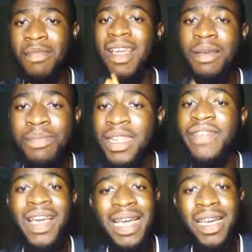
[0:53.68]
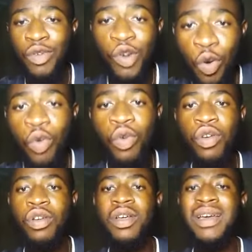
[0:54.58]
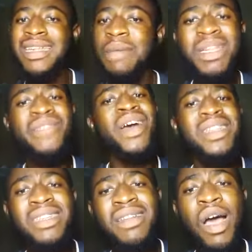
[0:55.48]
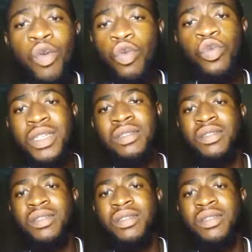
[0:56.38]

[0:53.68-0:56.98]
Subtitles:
I believe I can go, and I believe I will win.